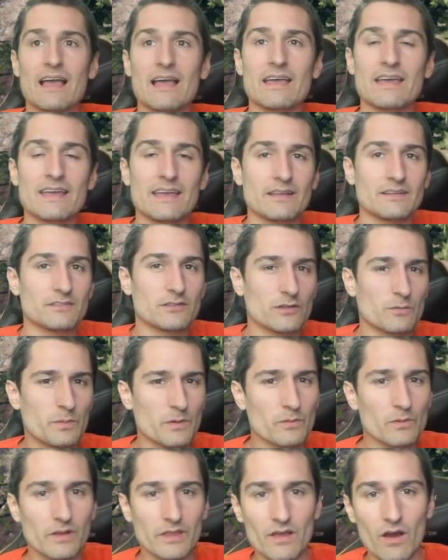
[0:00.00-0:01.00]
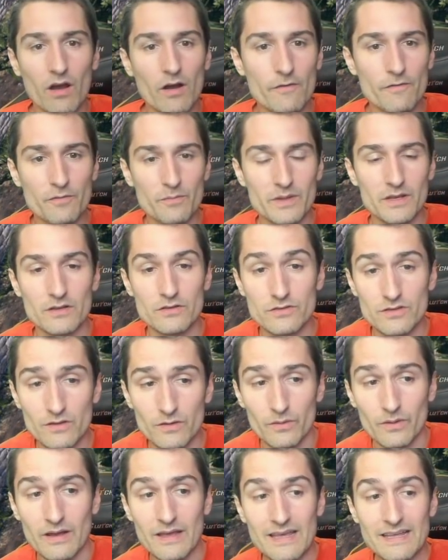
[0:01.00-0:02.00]
it's just been really hard for me to
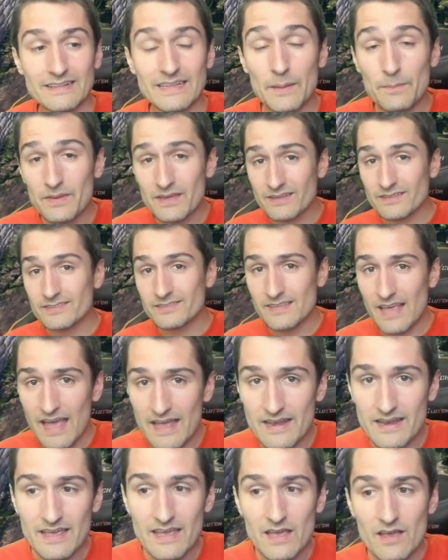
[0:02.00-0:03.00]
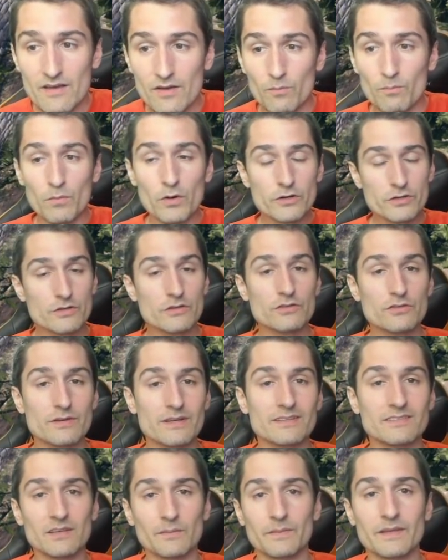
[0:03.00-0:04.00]
do. That being said, merchantry
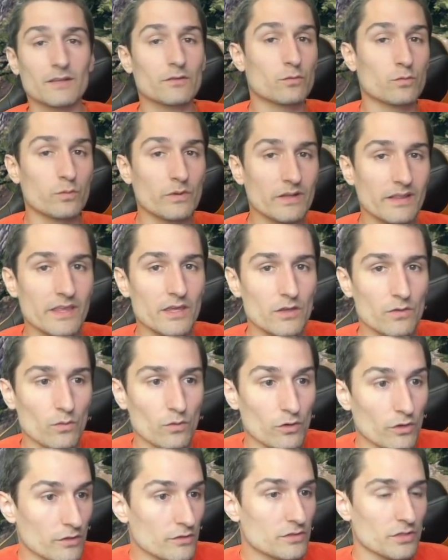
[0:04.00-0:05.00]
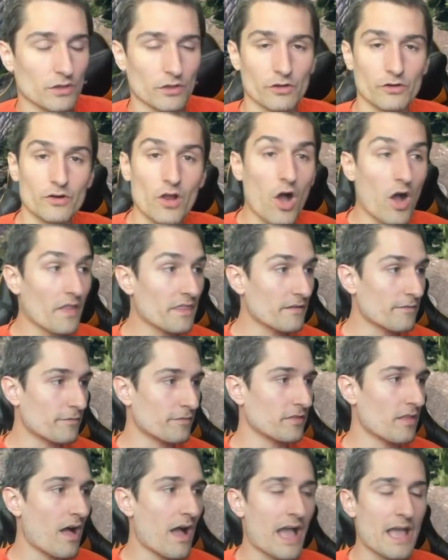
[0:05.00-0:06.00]
is something that's really good to learn on the
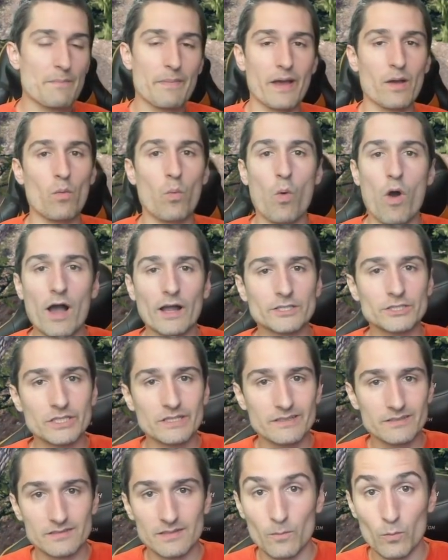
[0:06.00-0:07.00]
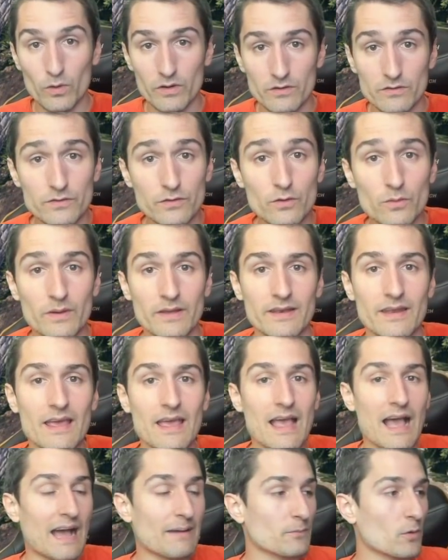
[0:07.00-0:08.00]
fly by watching someone do it.
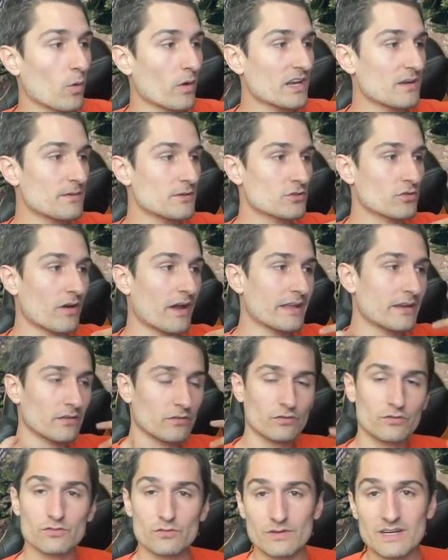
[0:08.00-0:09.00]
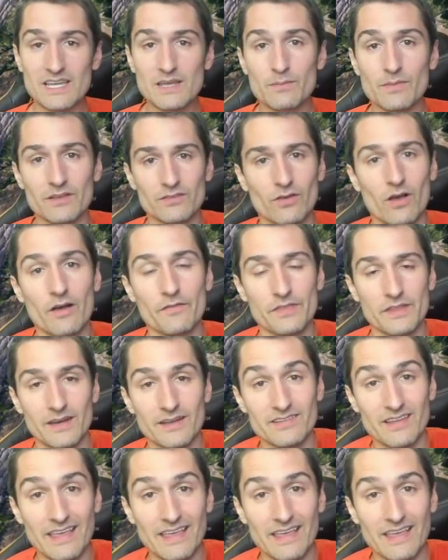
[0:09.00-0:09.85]
I'm going to be trying to stream as often as I